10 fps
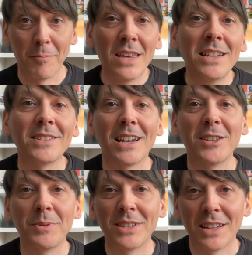These days,
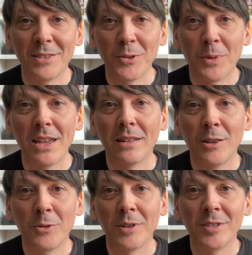we tend to wait
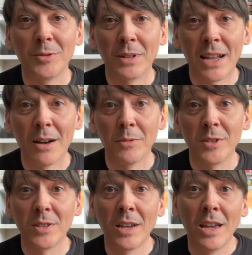longer to
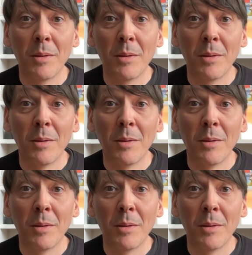announce.